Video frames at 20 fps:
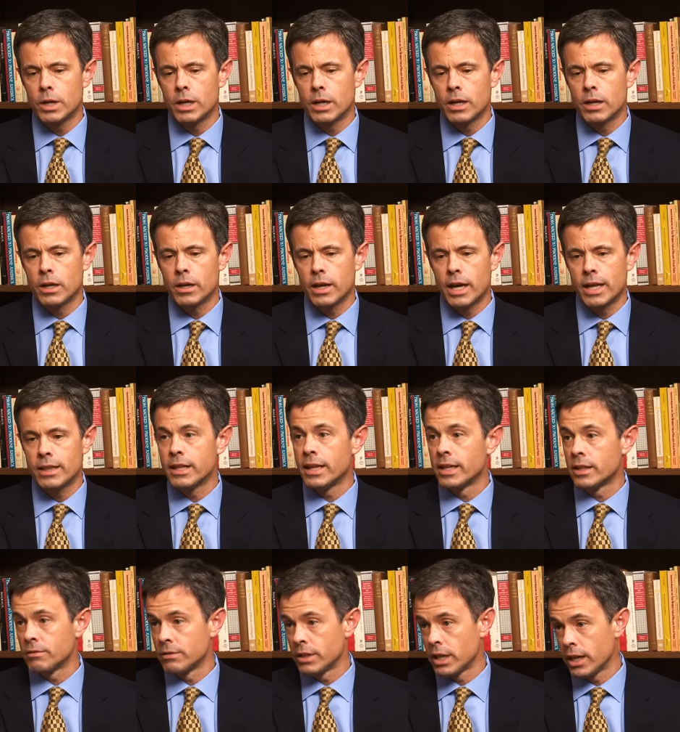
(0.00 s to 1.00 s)
at the
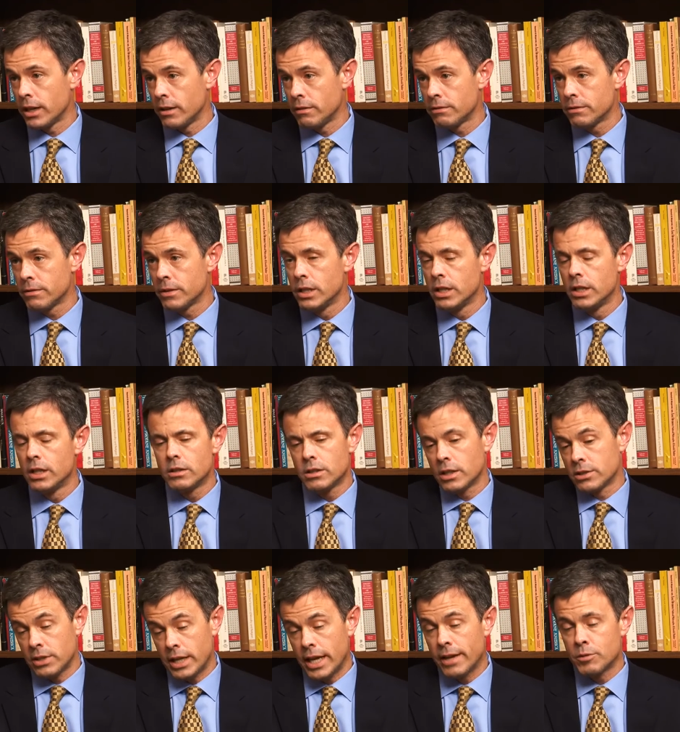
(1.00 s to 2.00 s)
end of life. It
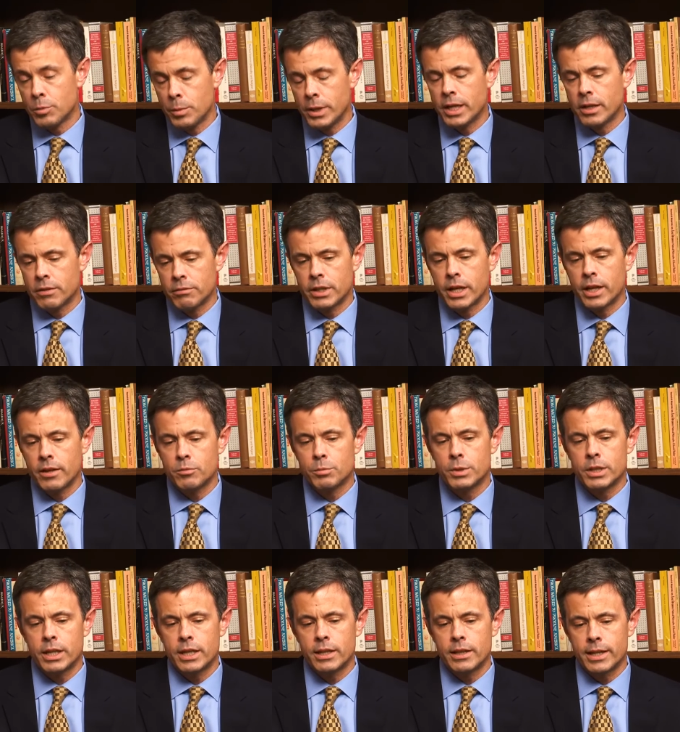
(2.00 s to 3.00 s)
doesn't have to be end of life,
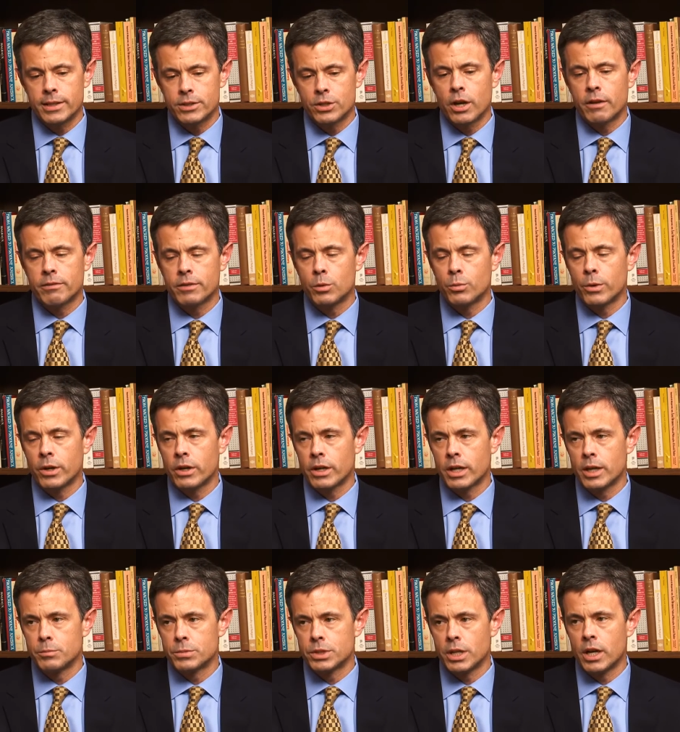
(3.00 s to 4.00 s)
but that's often where it
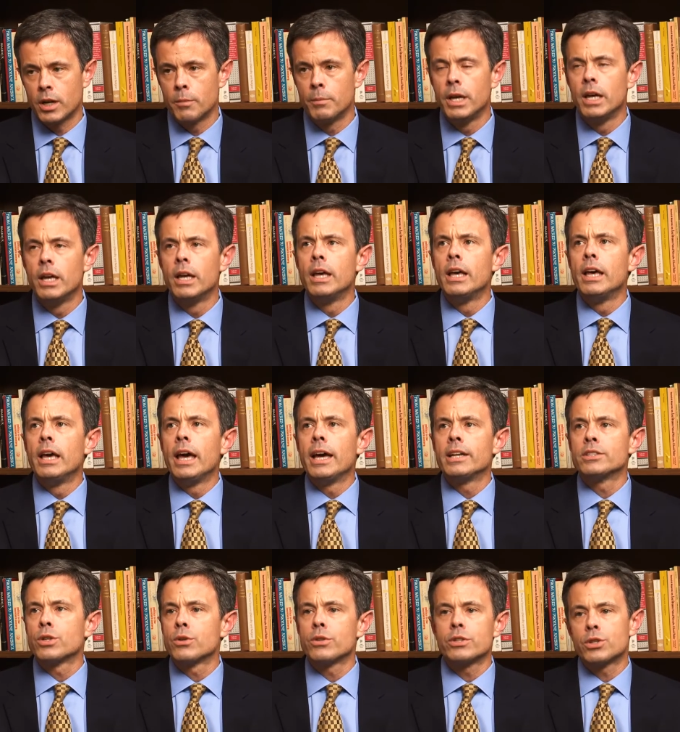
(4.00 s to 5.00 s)
comes up.
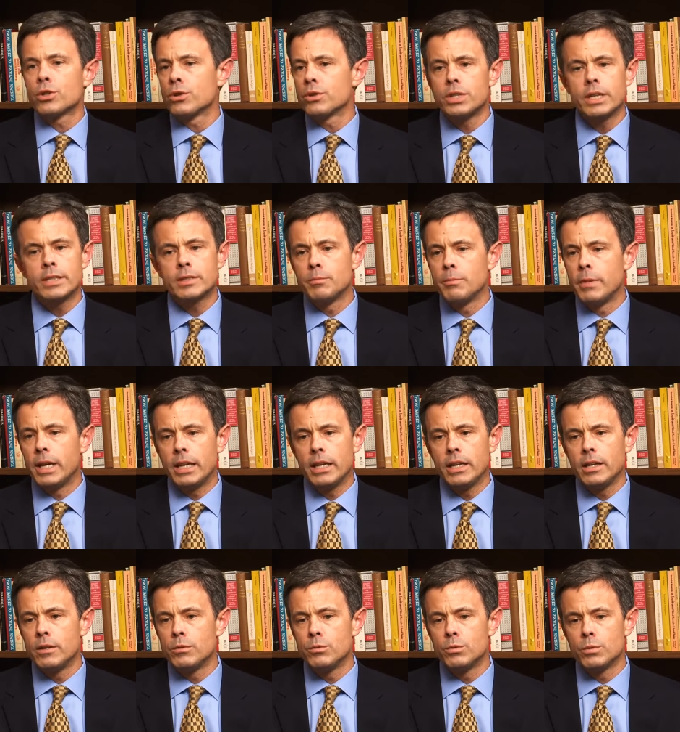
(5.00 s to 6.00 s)
And so the Church has
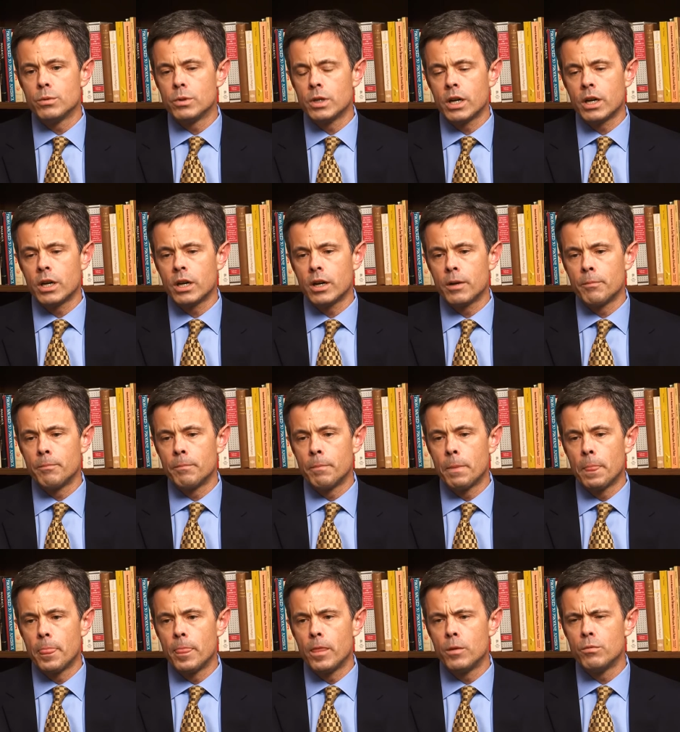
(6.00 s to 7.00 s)
many
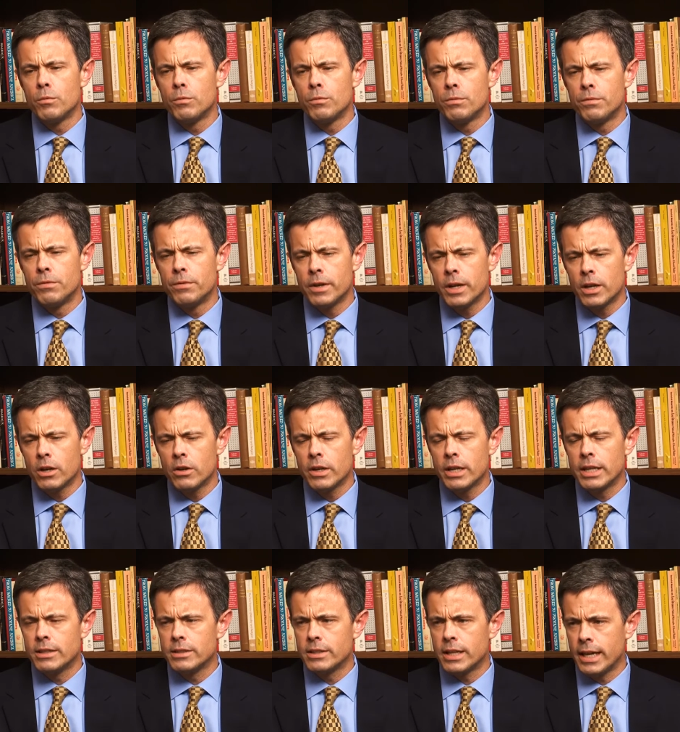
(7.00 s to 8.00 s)
very
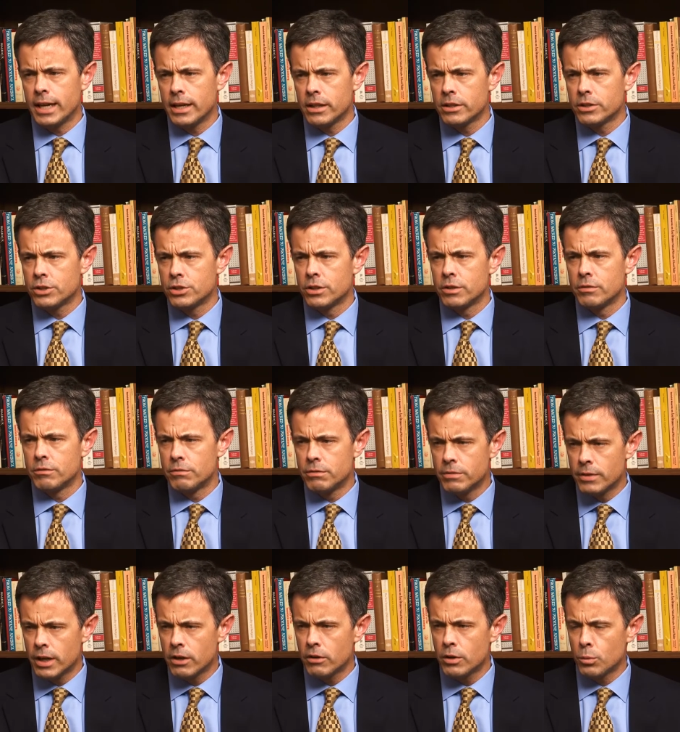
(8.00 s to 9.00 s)
intelligent,
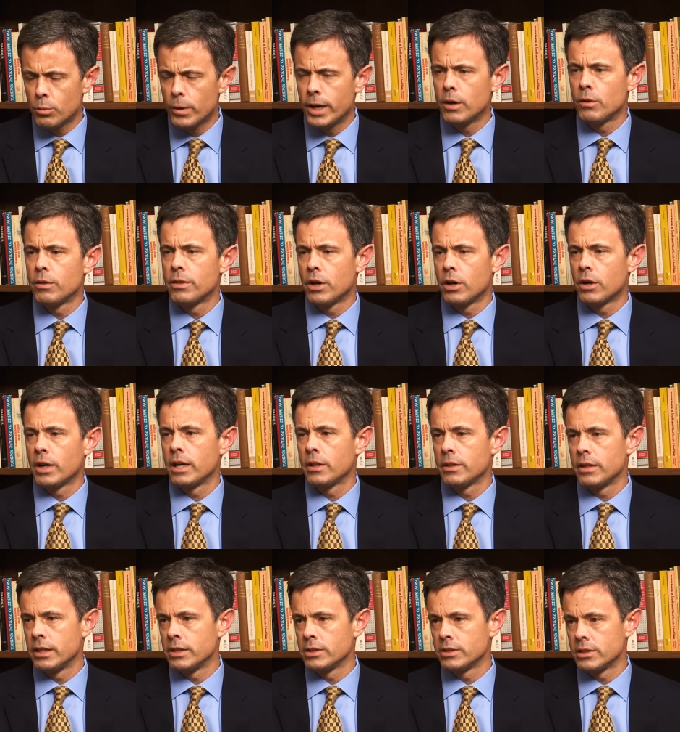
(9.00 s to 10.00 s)
very well thought out
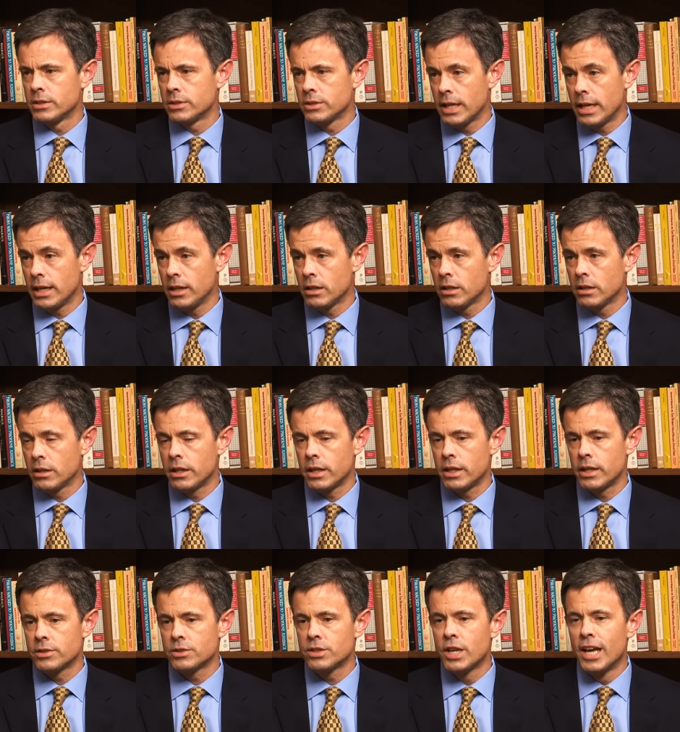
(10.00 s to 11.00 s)
things to say on
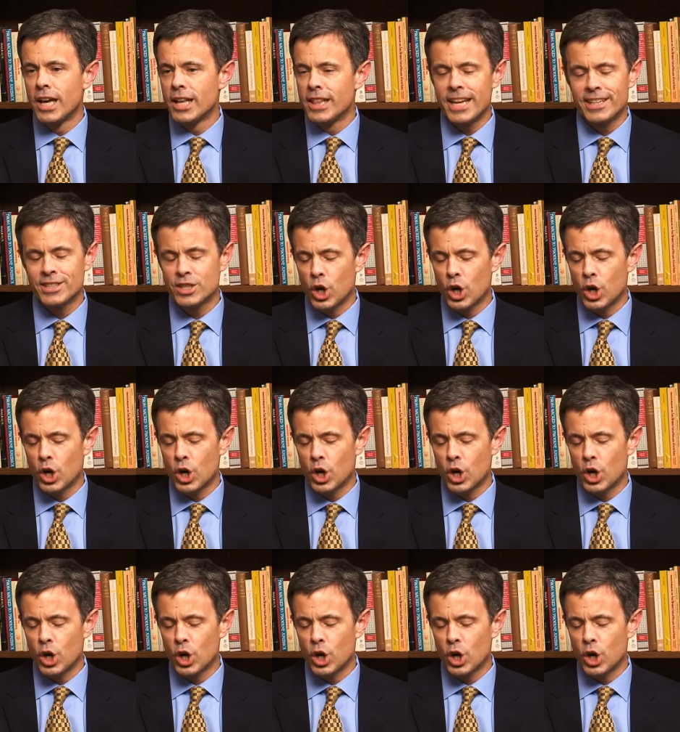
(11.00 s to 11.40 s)
this. That's